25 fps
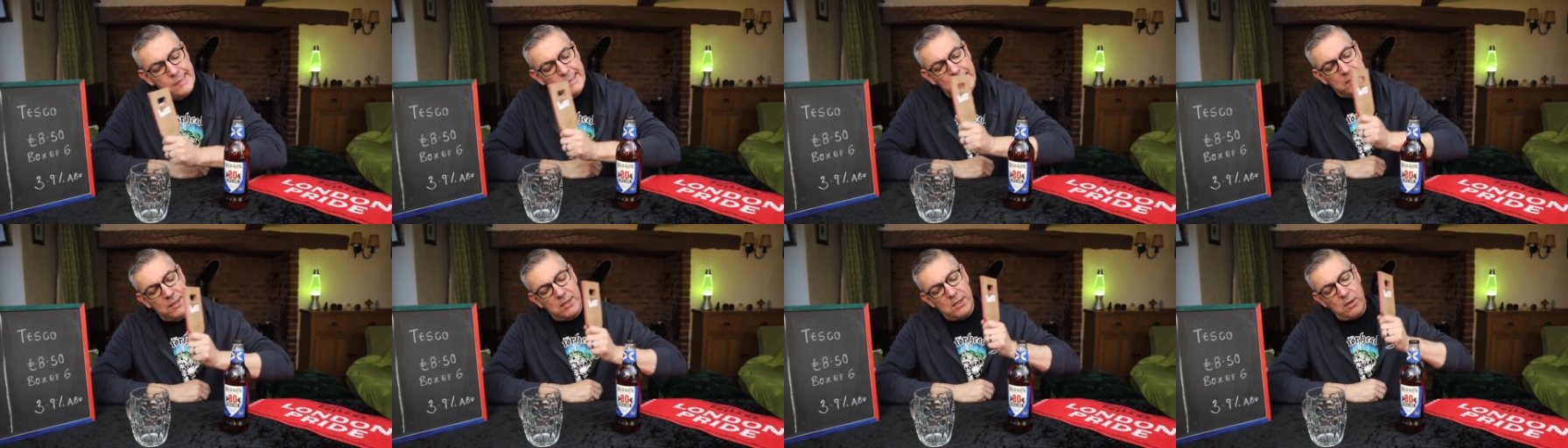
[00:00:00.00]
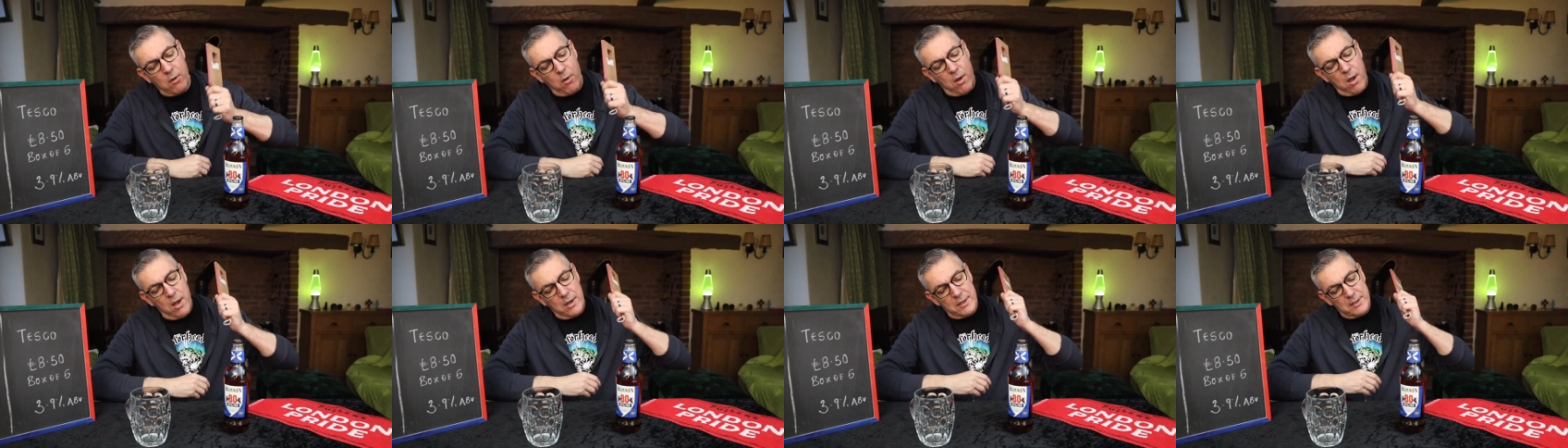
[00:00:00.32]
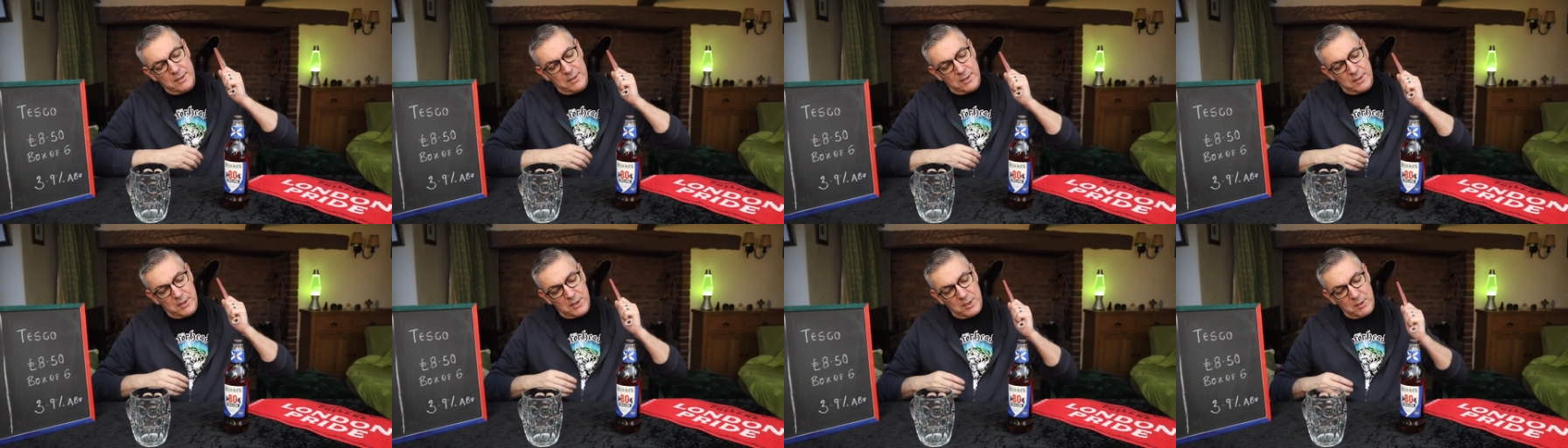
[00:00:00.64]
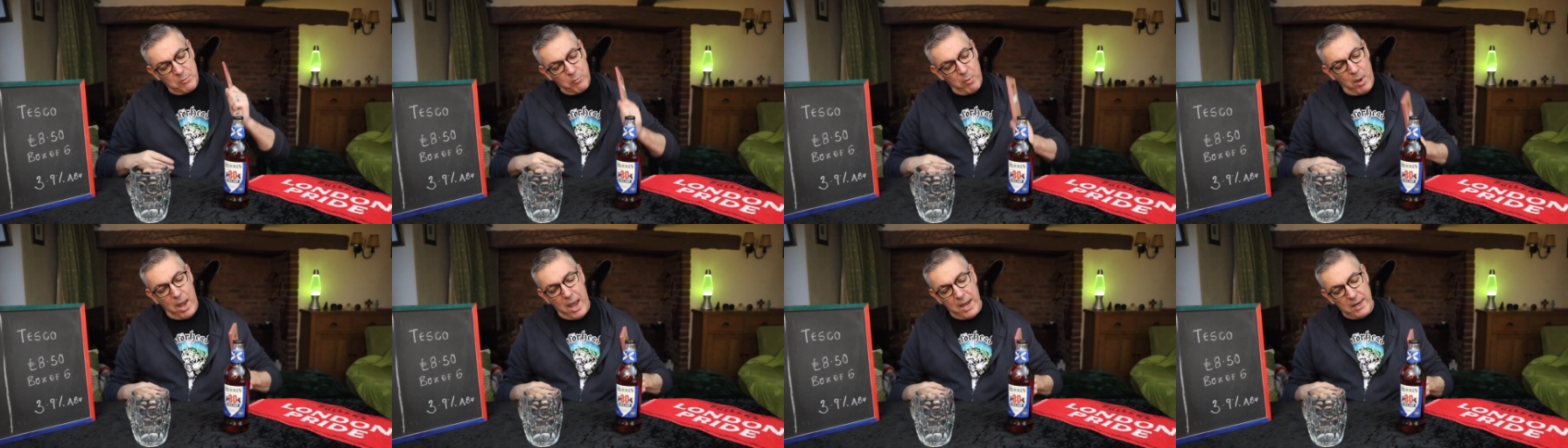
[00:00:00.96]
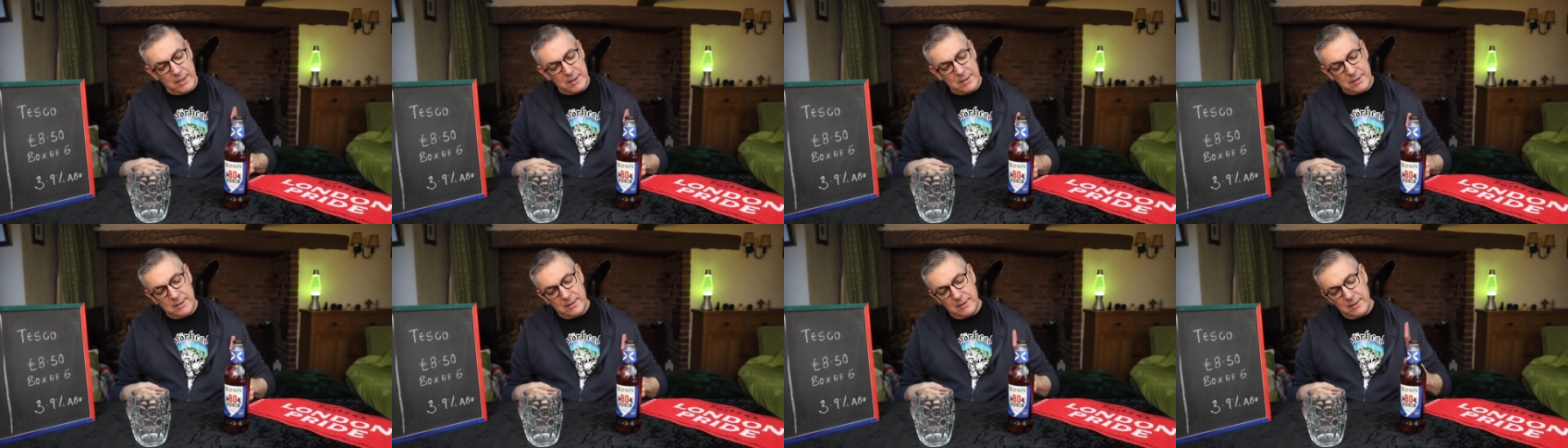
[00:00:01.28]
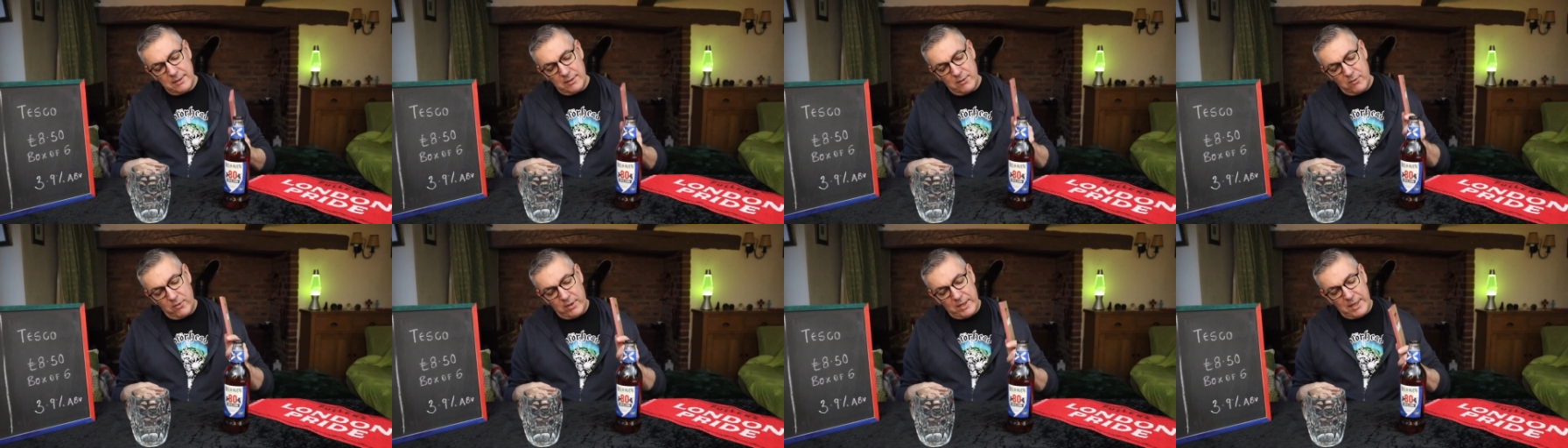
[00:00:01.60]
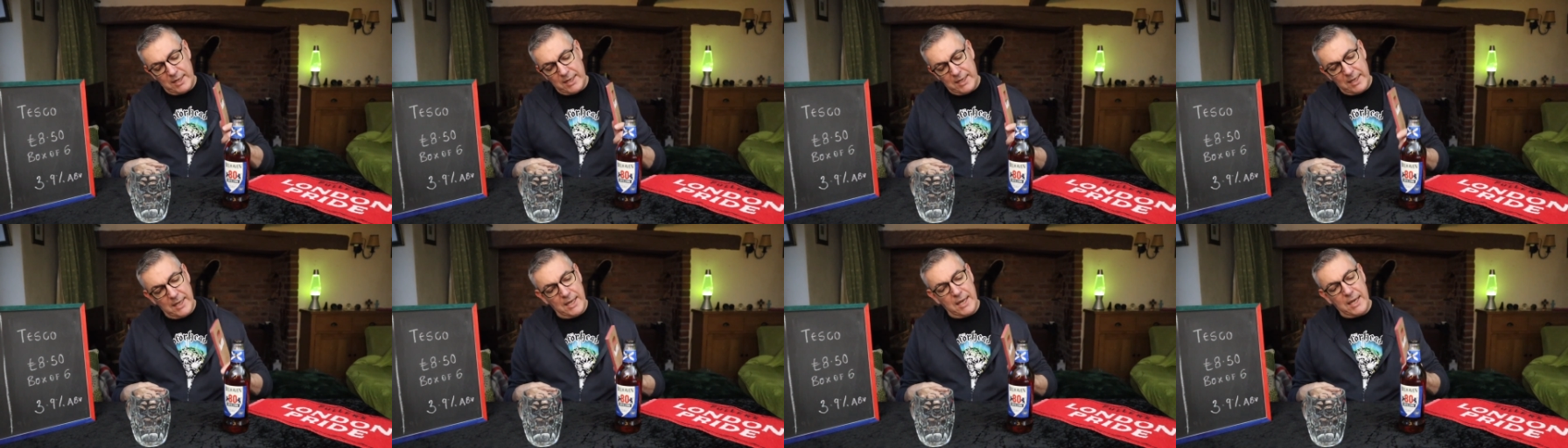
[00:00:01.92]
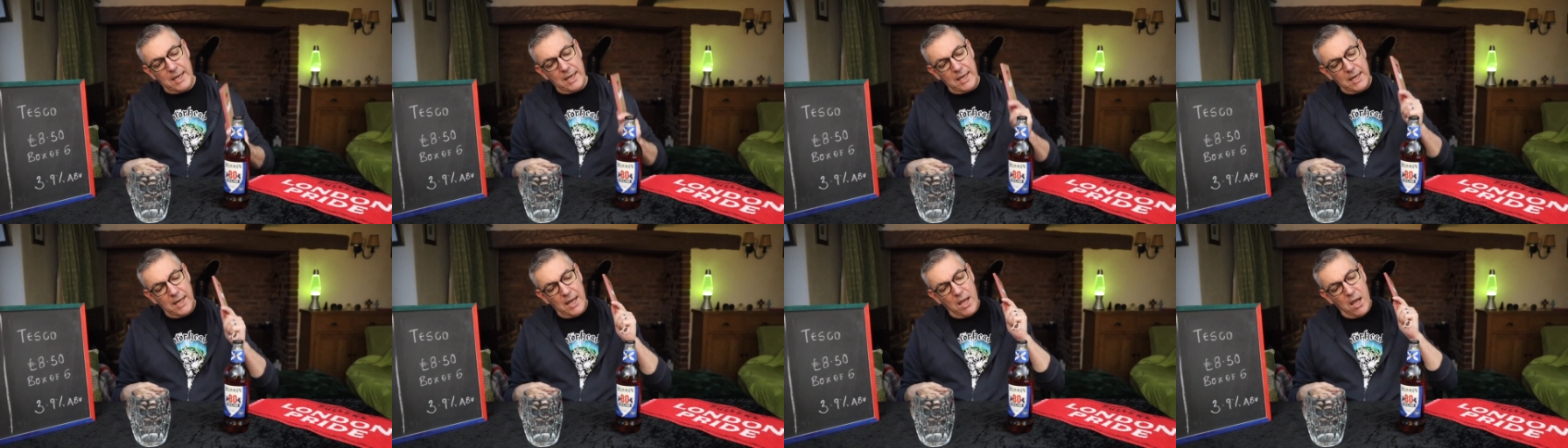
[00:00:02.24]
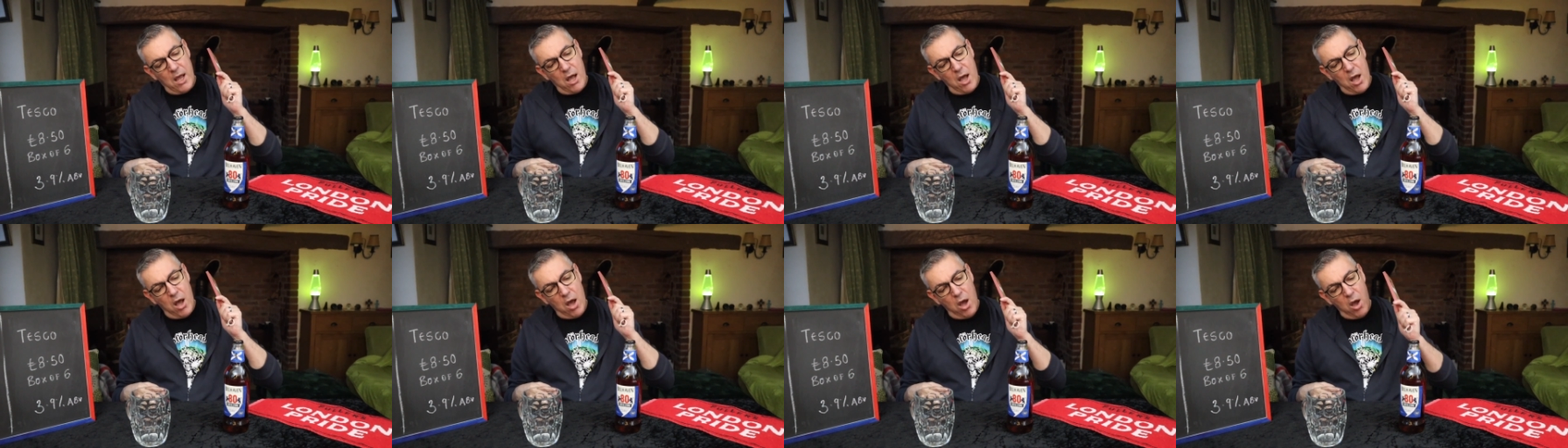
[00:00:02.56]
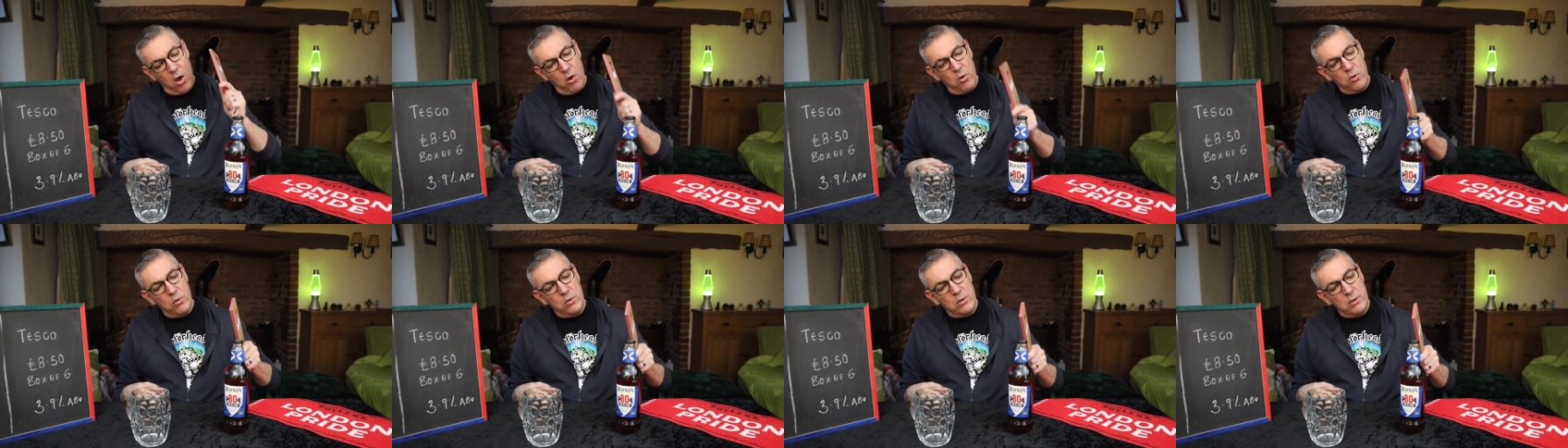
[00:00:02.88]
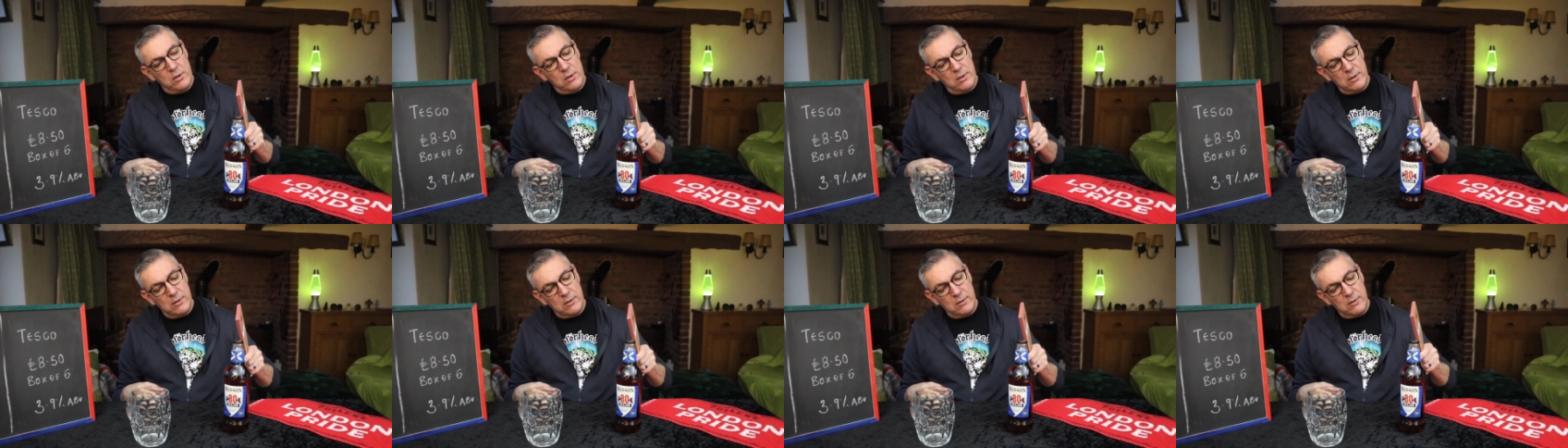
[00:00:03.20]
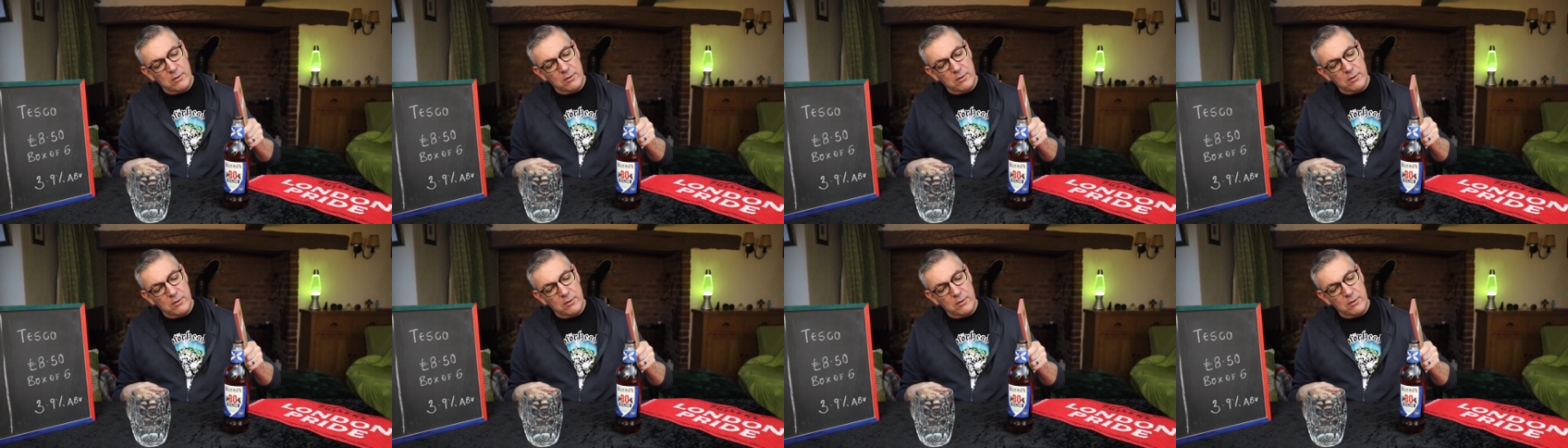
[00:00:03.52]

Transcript: So I suspect Greeny King own